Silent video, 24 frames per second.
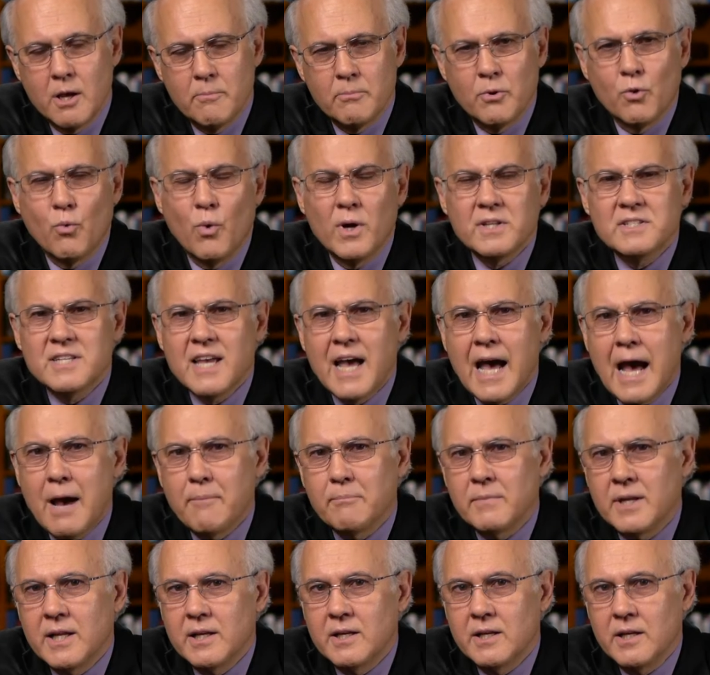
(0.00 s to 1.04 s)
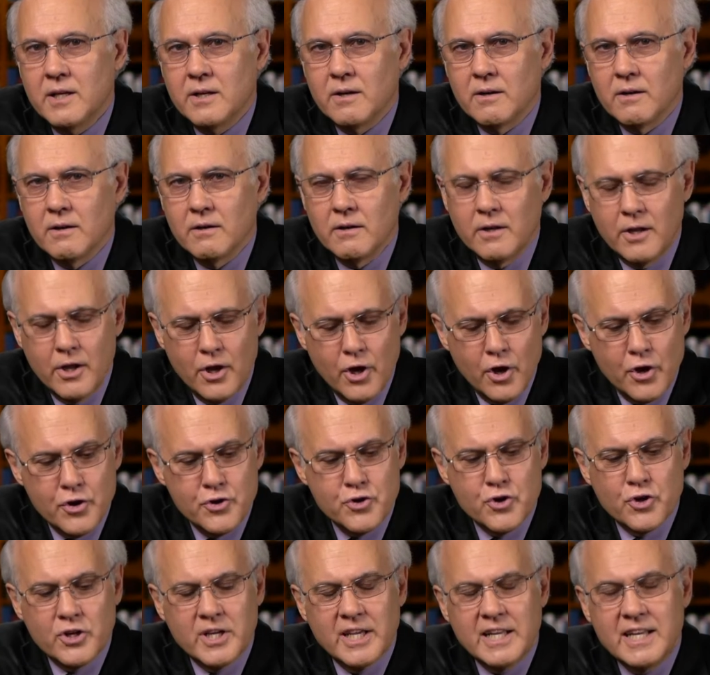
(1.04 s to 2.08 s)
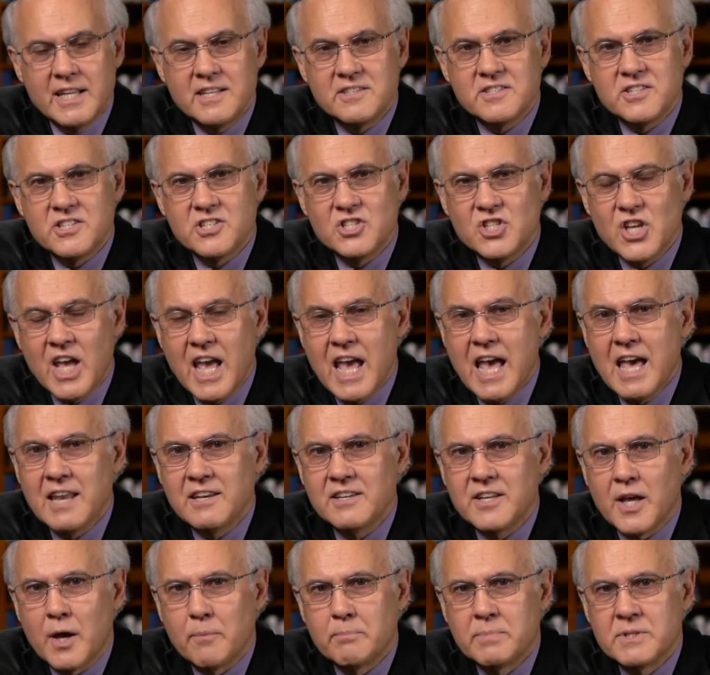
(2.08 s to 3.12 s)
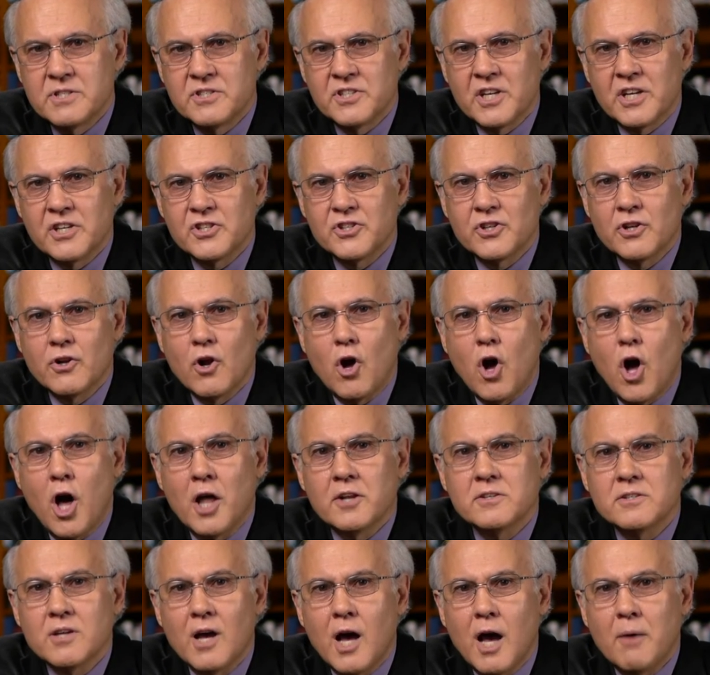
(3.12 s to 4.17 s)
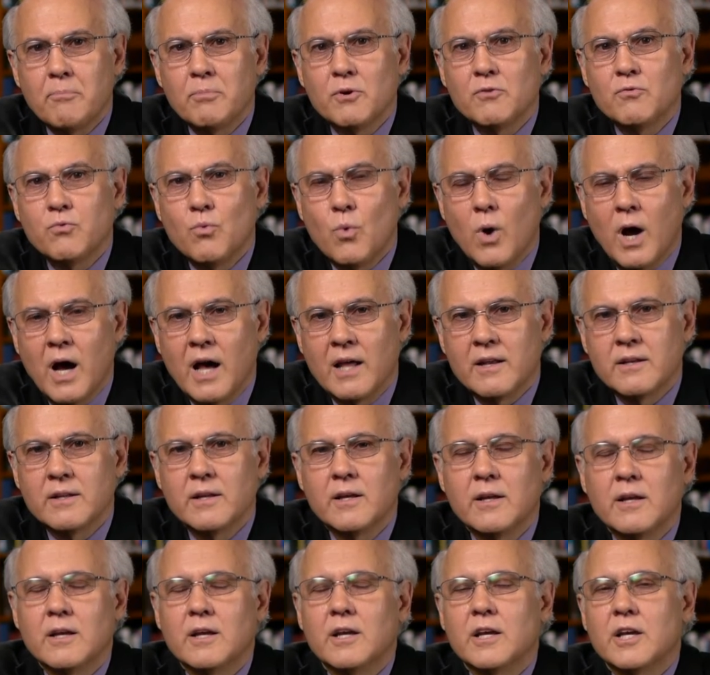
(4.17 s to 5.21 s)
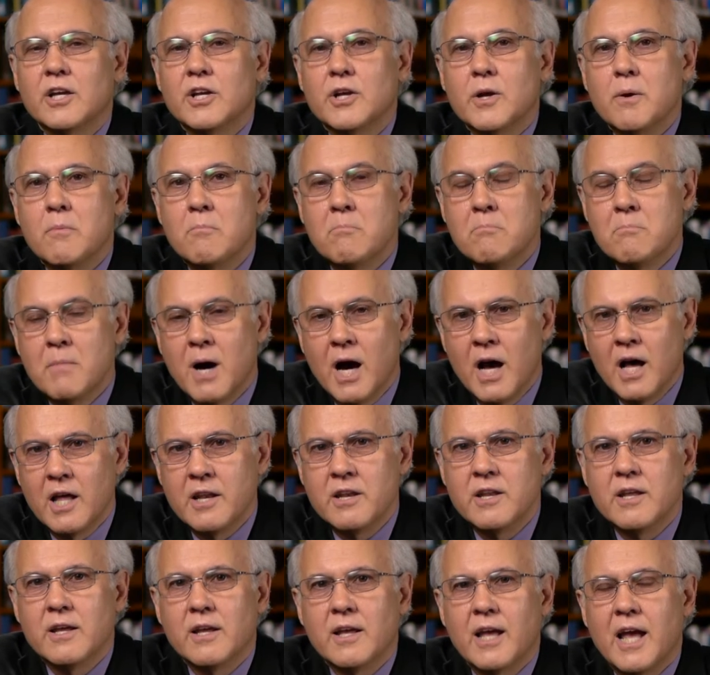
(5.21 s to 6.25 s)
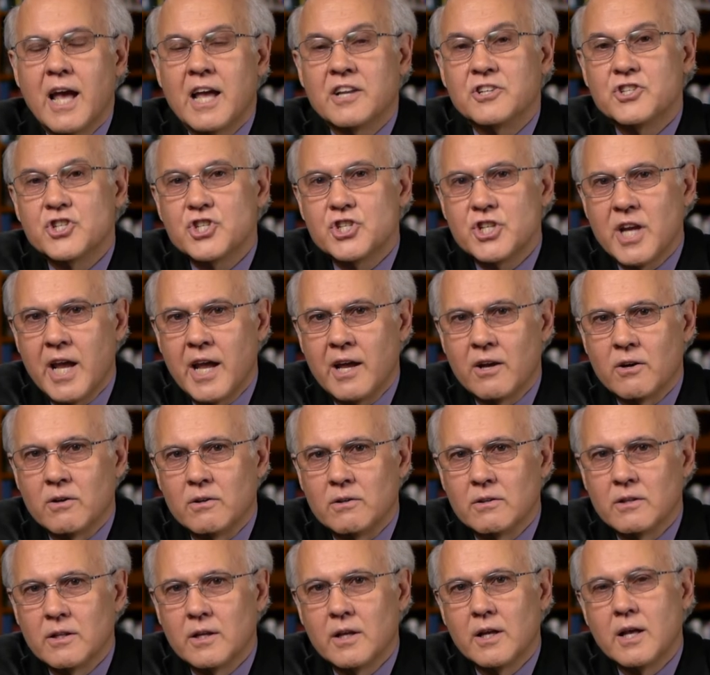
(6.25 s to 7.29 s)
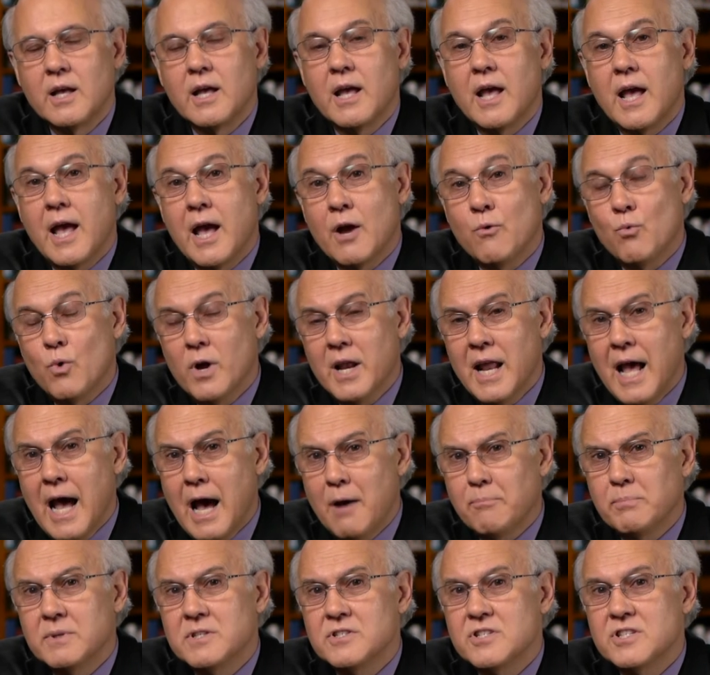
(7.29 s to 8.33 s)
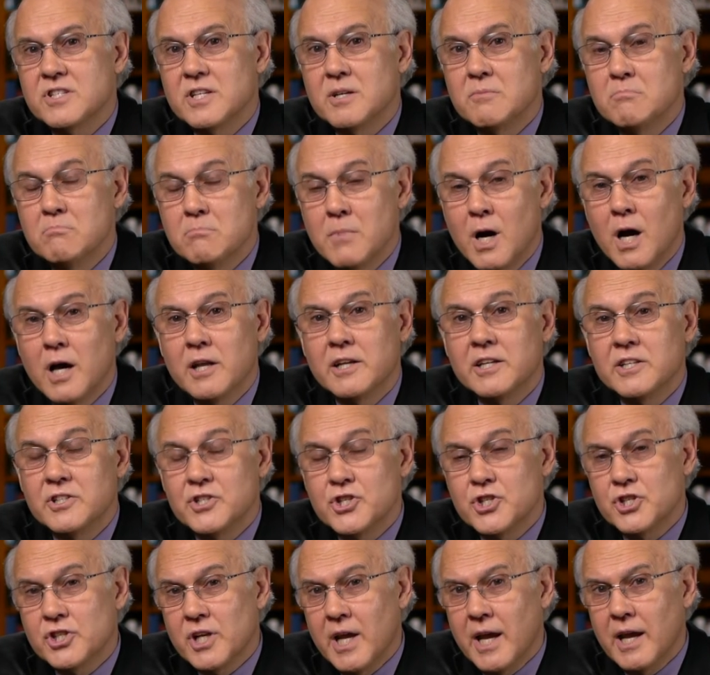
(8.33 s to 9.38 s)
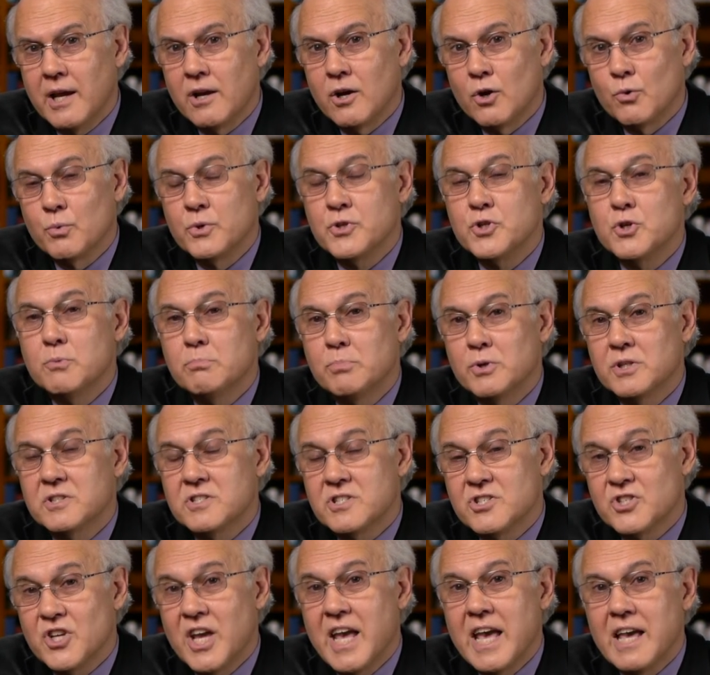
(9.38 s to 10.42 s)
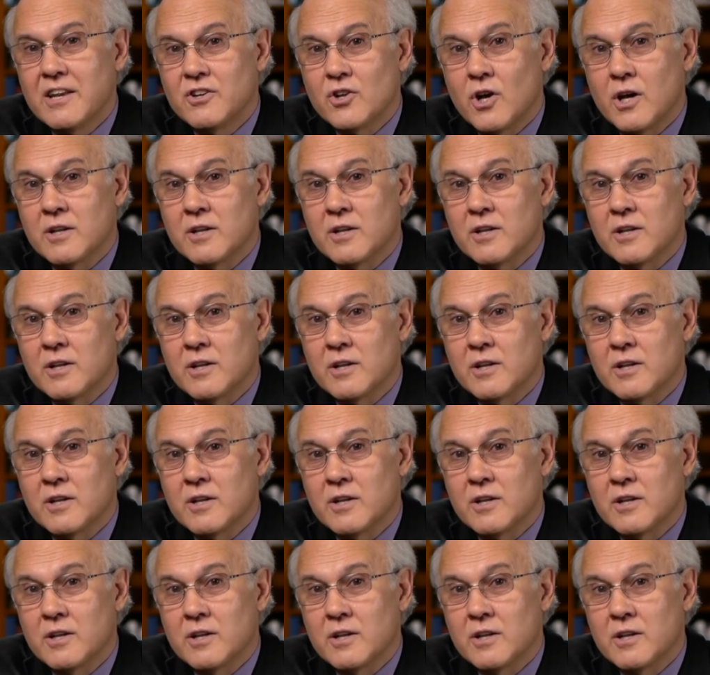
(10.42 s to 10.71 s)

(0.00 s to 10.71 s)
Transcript: But what's happening here? You're getting sand deposition on top of what? Mud and shale. And what happens to mud and shale when you put sand